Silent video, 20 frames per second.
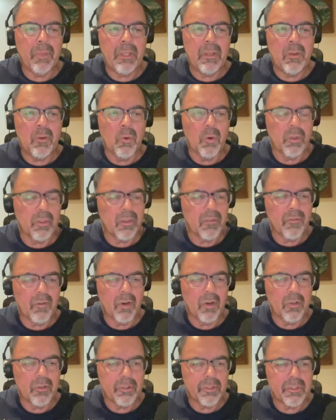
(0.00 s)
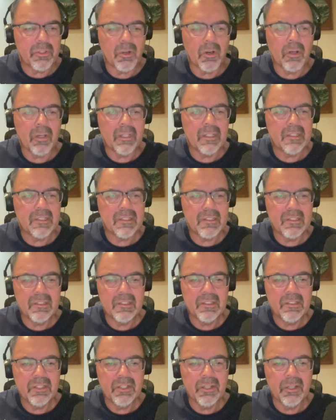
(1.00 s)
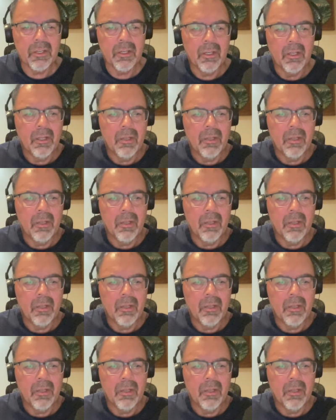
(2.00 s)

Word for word: be north of 100 targets this year.